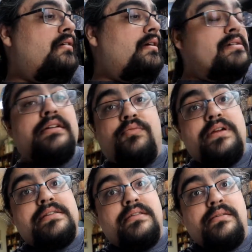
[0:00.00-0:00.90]
Actually, the
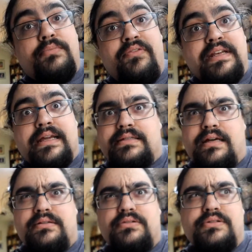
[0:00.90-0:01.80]
reason that movie day is
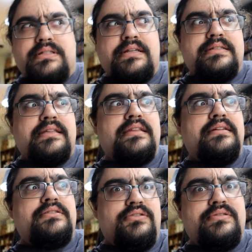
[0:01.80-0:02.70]
on Tuesday is I
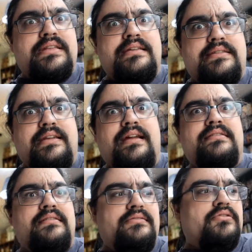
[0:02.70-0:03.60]
think Tuesday's the day
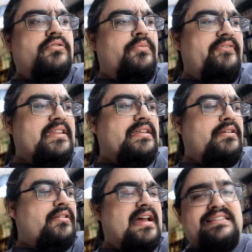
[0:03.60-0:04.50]
that the local movie
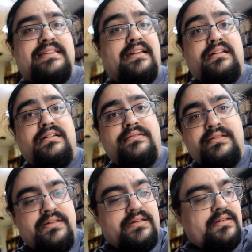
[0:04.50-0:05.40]
theater has like a
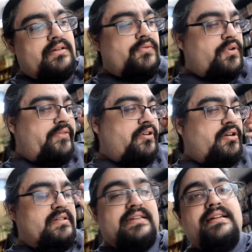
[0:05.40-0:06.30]

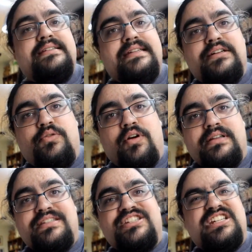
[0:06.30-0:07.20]
whatever a deal where
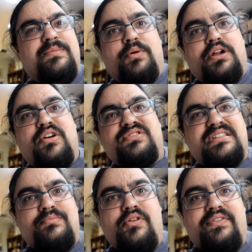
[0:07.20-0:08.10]
it's cheaper to go
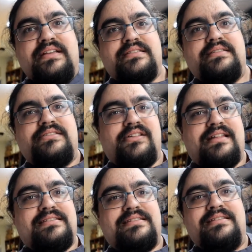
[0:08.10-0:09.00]
see movies and so
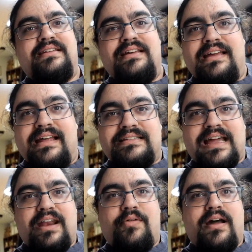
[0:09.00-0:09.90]
that's it's
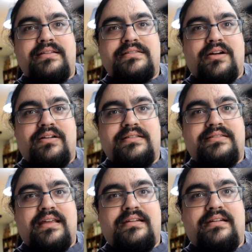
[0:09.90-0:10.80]
kind of why I started
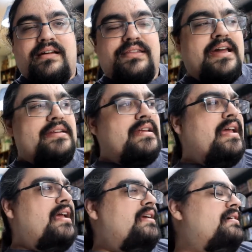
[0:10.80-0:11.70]
setting it on that
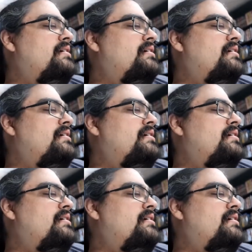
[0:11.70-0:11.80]
day